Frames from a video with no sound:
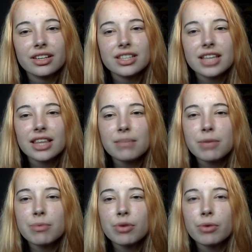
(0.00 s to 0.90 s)
Is that the
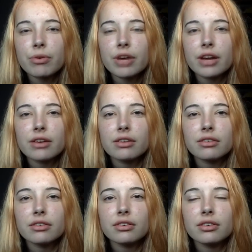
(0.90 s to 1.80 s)
people who were in
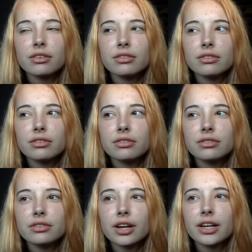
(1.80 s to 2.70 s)

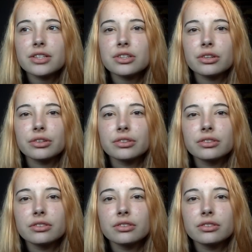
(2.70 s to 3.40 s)
I Need You?